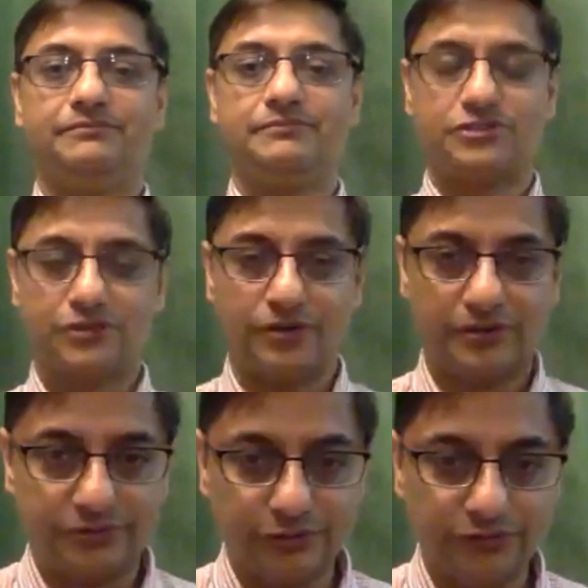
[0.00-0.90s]

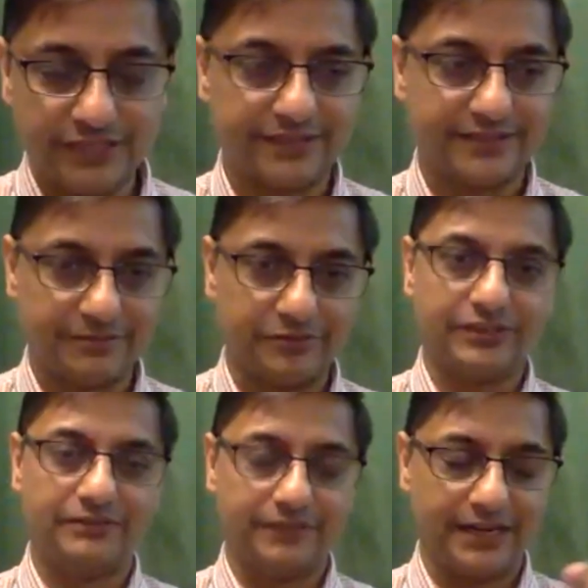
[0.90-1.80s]
So do visit some of
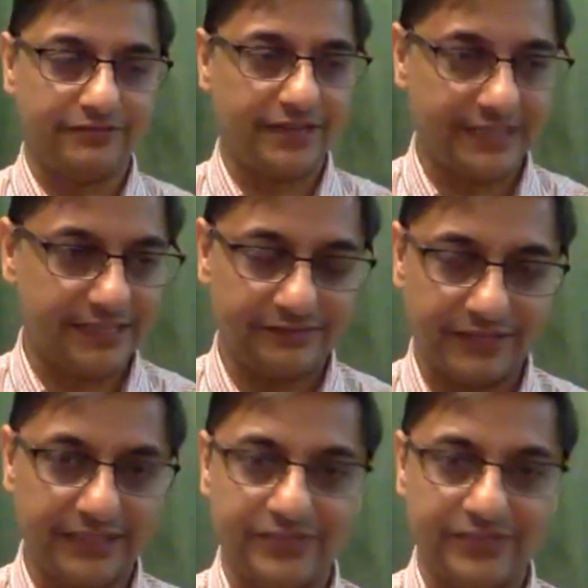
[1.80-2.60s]
them. They are very, very